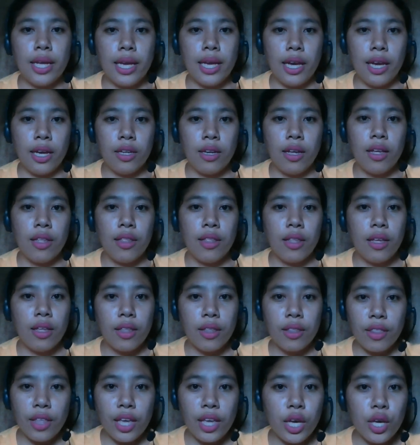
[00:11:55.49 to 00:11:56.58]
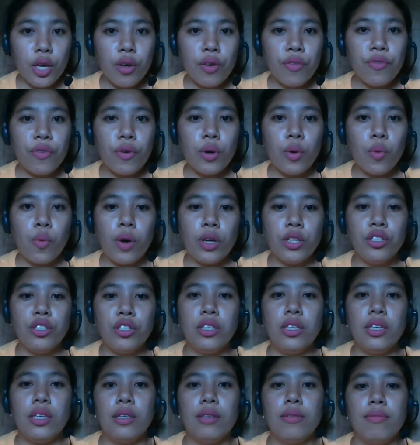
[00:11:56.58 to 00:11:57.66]
and thank you for
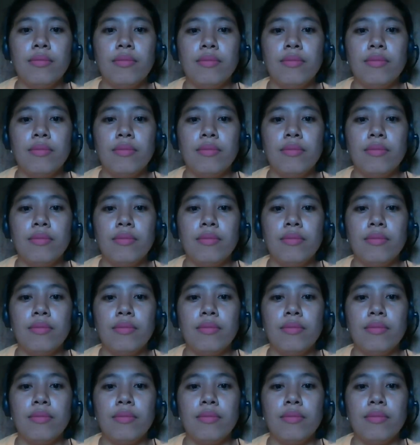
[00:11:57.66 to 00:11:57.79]
watching.